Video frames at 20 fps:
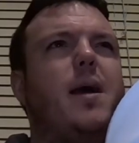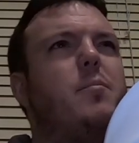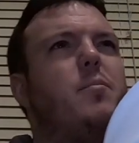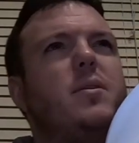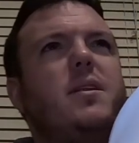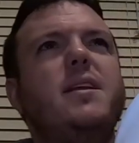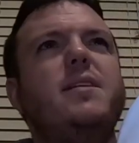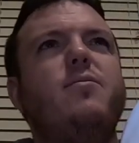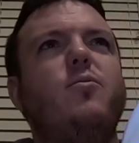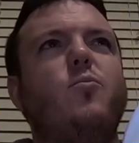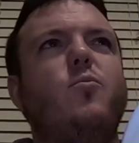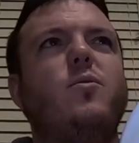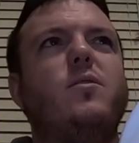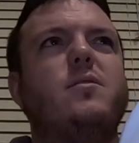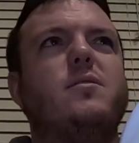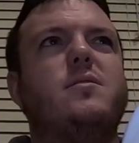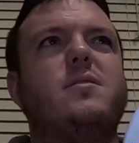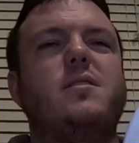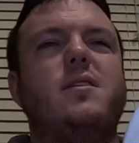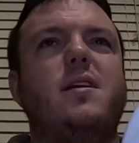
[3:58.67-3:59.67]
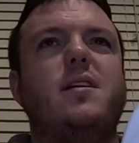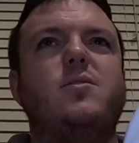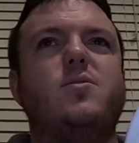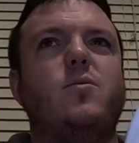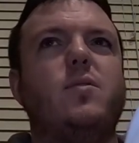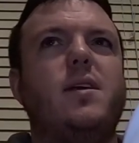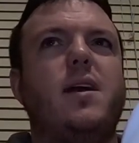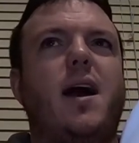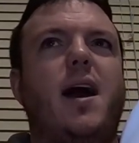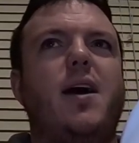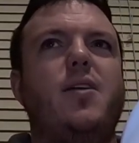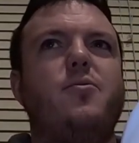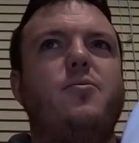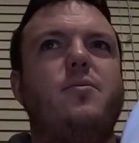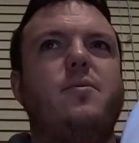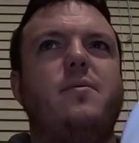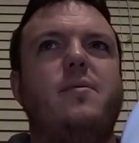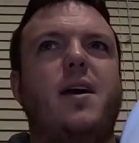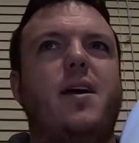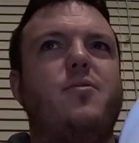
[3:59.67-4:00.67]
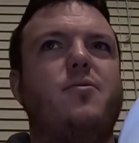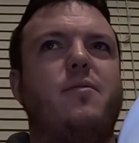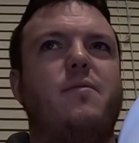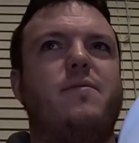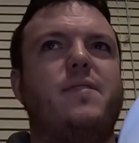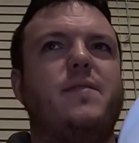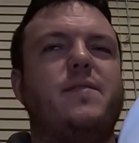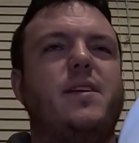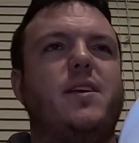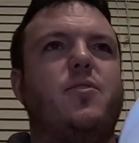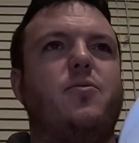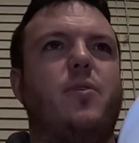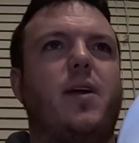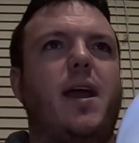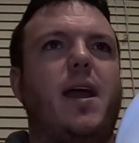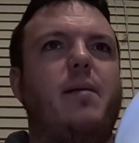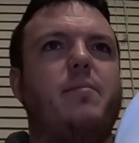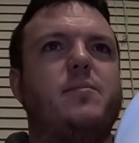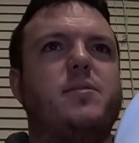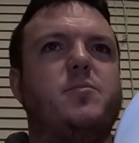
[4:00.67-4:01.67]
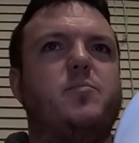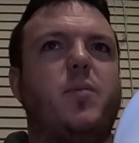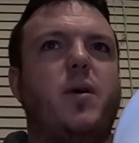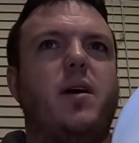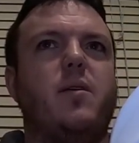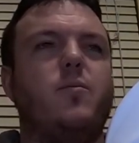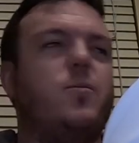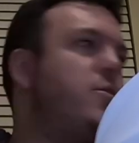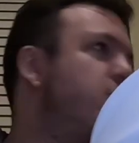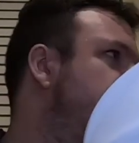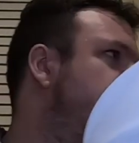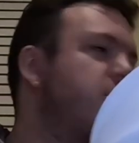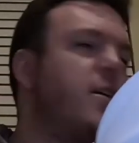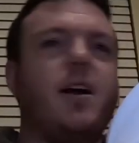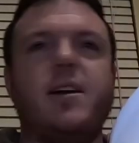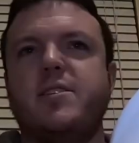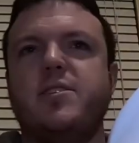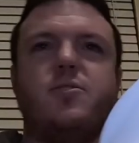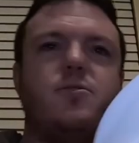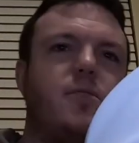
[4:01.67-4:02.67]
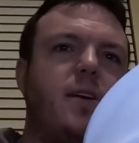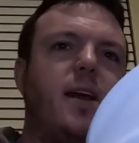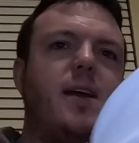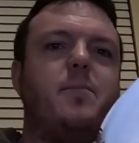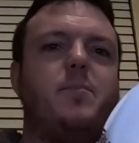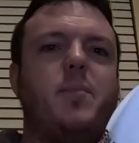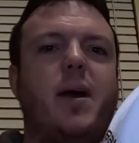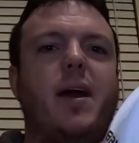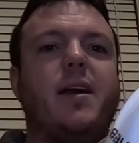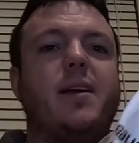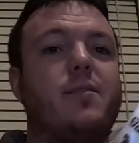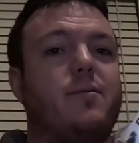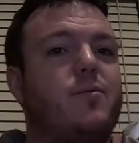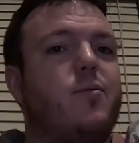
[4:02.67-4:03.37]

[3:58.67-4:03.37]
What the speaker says: I believe it's only 100 and 150 grams, but when you're tossing your head back